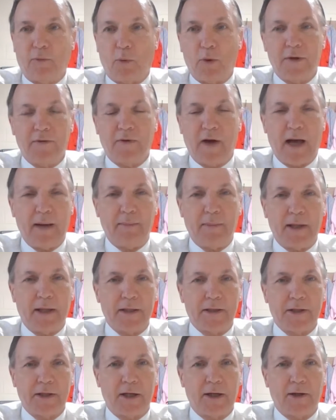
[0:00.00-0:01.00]
45
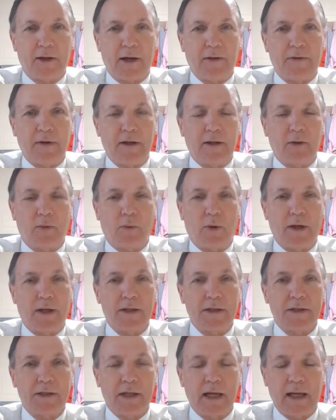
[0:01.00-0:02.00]
minutes there, I think it
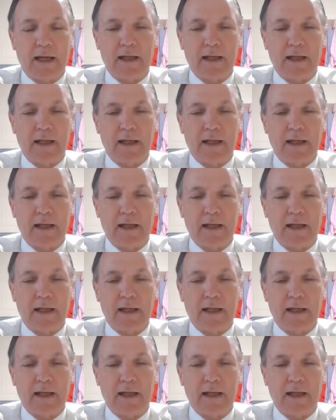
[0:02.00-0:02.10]
was.